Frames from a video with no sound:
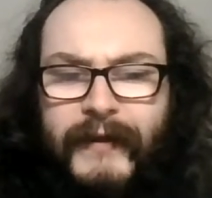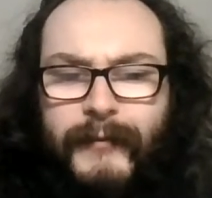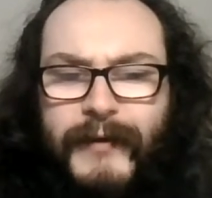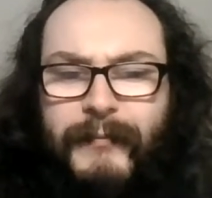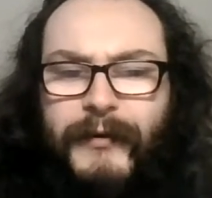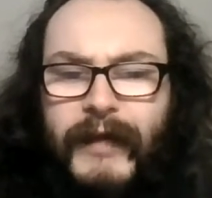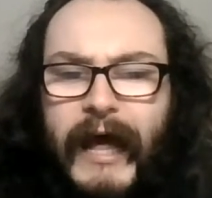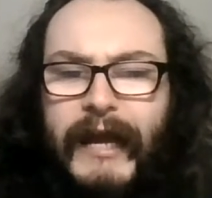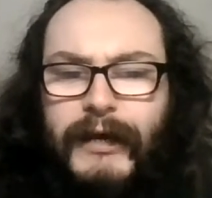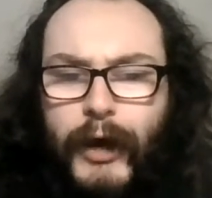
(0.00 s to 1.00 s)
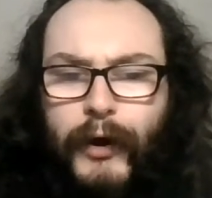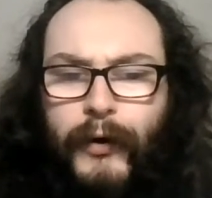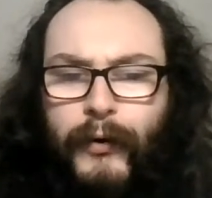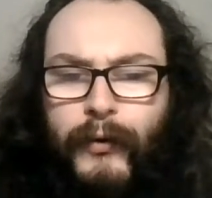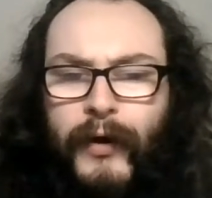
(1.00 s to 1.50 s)
the people I
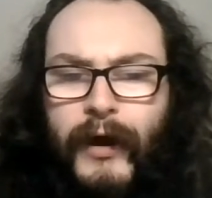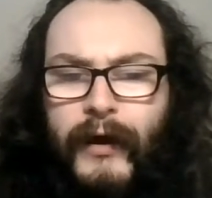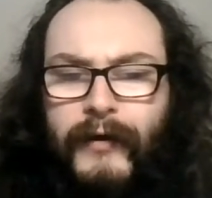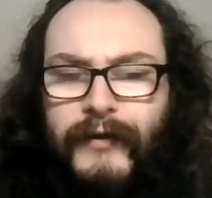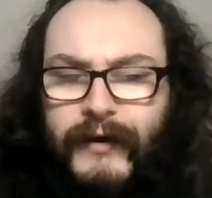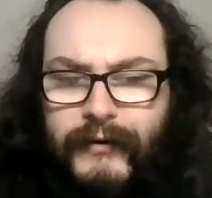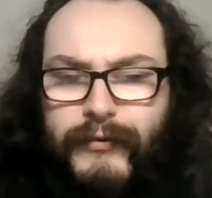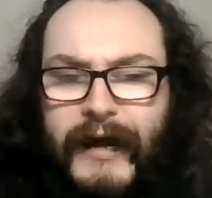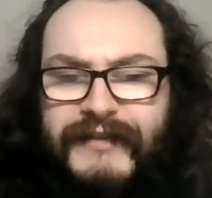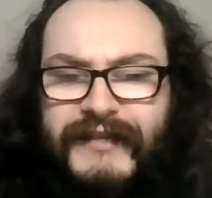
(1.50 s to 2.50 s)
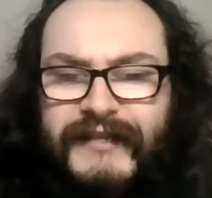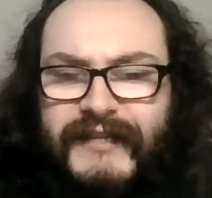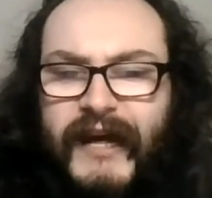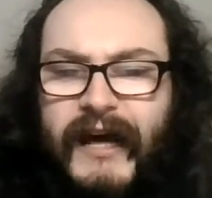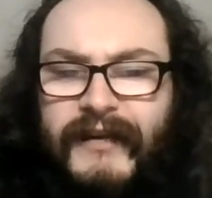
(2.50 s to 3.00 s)
know that are rising
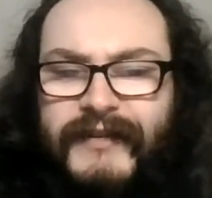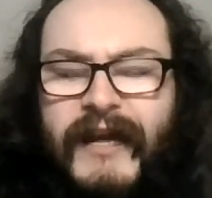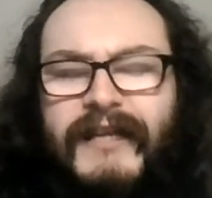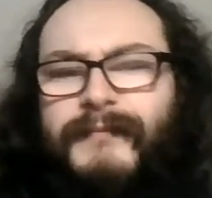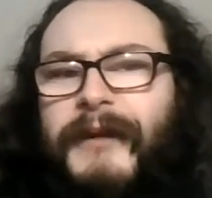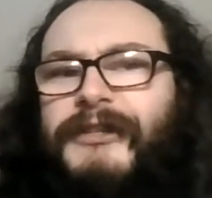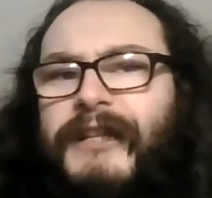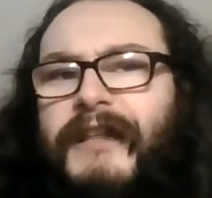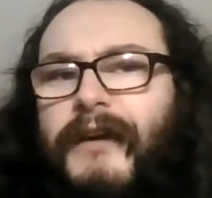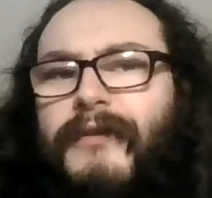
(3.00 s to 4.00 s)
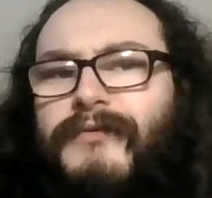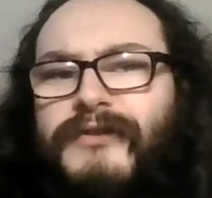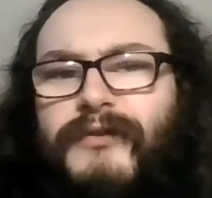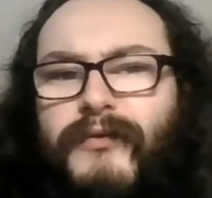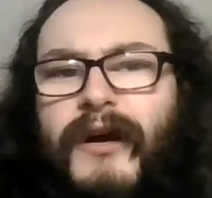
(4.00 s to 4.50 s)
stars, especially
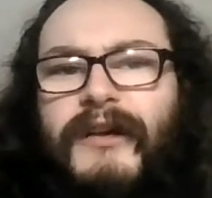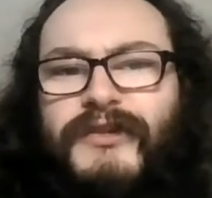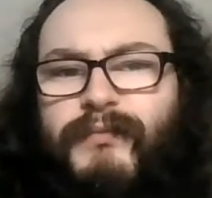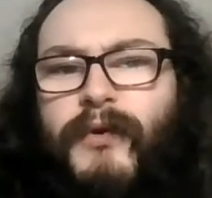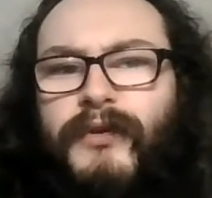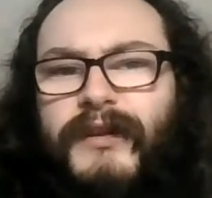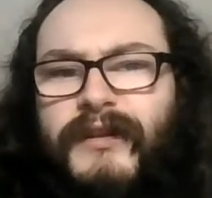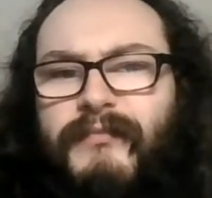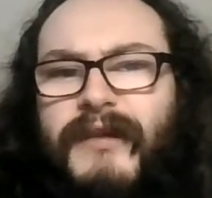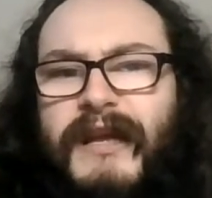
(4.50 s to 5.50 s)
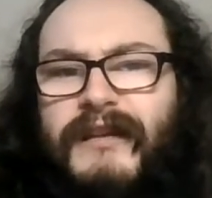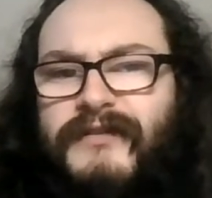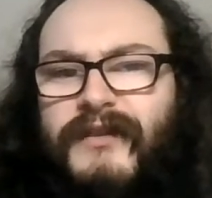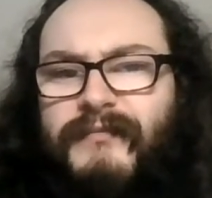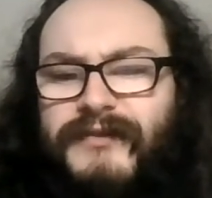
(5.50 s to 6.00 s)
those who are smaller than me
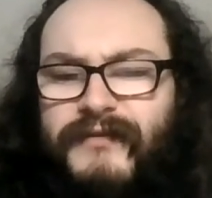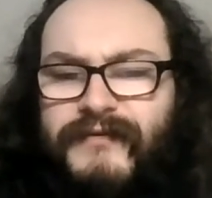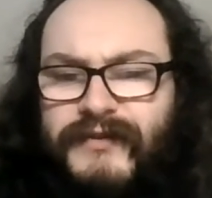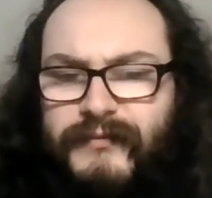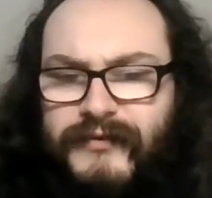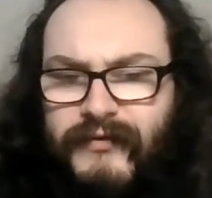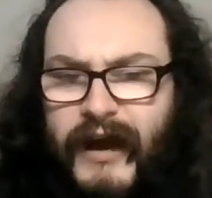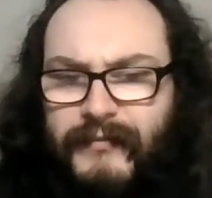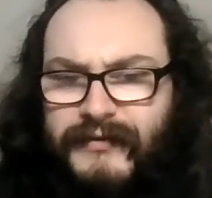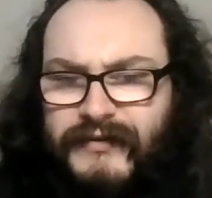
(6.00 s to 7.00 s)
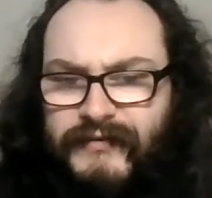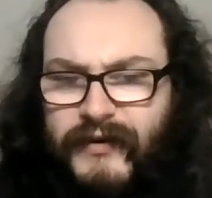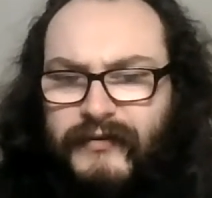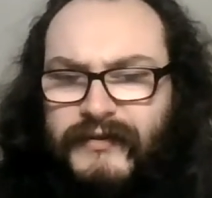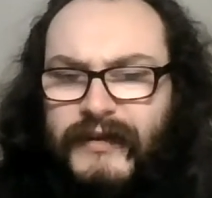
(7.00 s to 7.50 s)
in terms of subscribers,
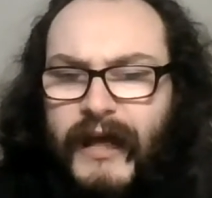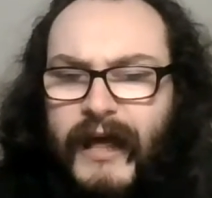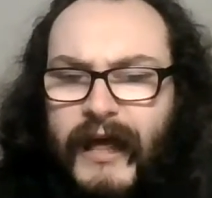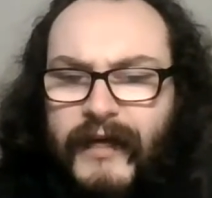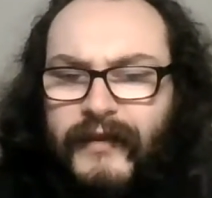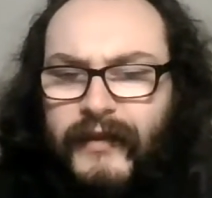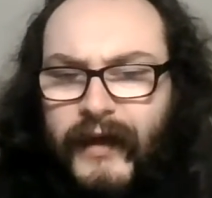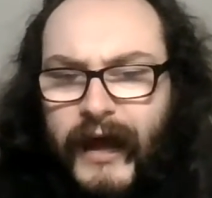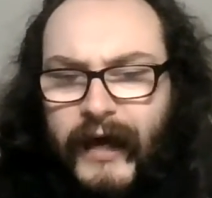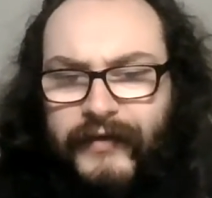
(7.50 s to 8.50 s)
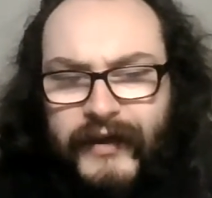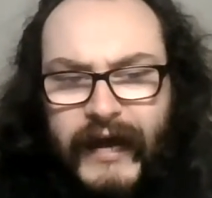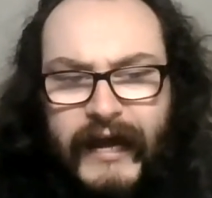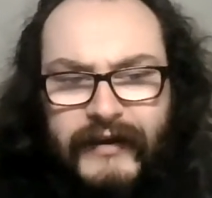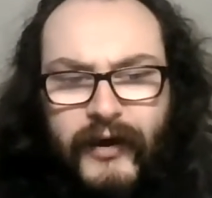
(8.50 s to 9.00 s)
folks, that
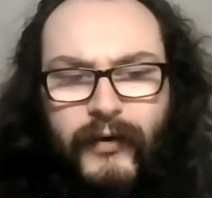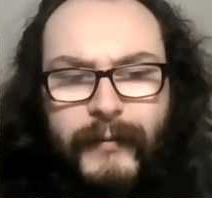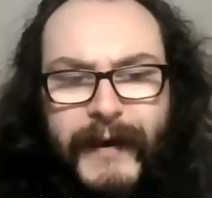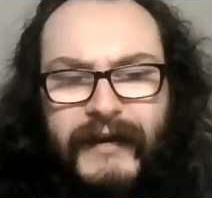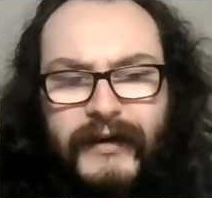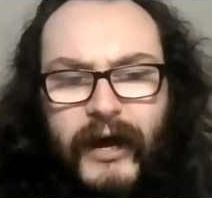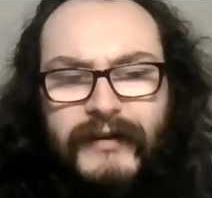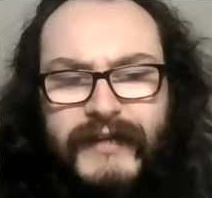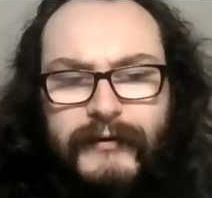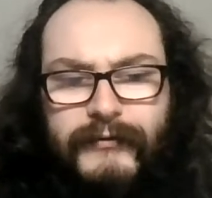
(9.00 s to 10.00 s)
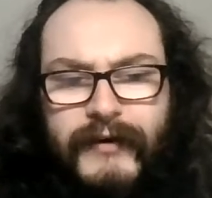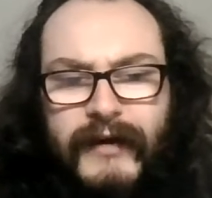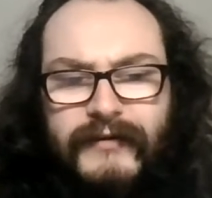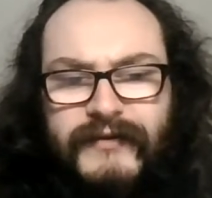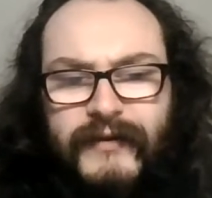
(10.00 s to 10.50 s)
I know are better content
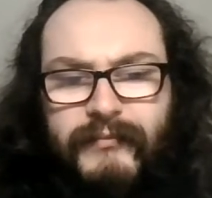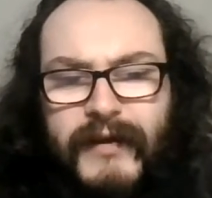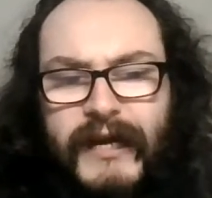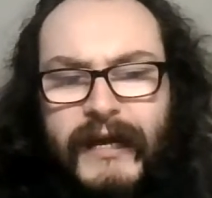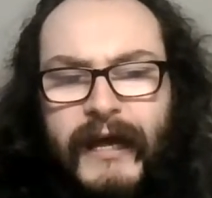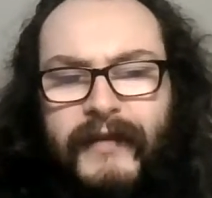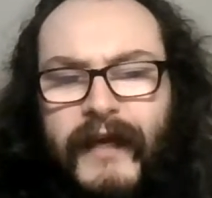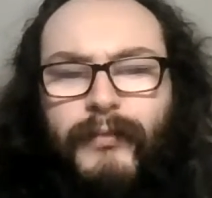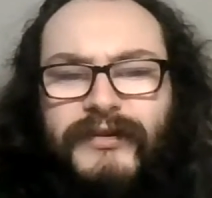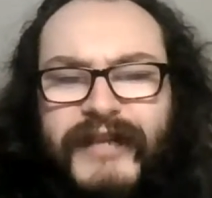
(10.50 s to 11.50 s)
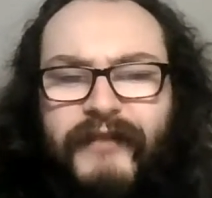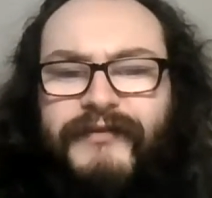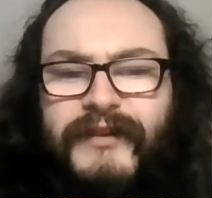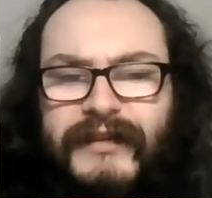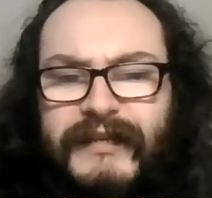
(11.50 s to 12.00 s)
creators than me, they will
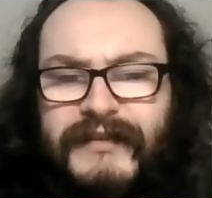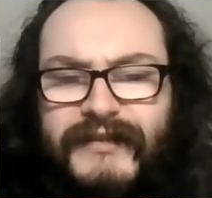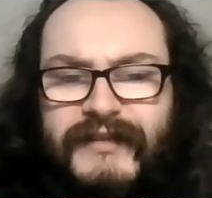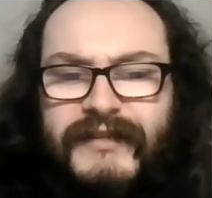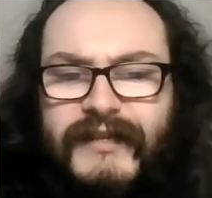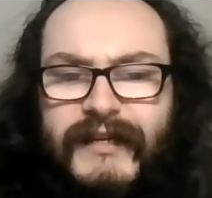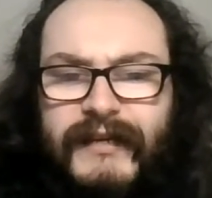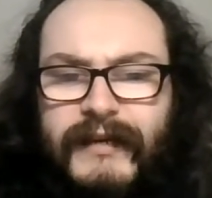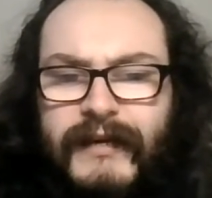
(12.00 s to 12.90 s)
definitely succeed.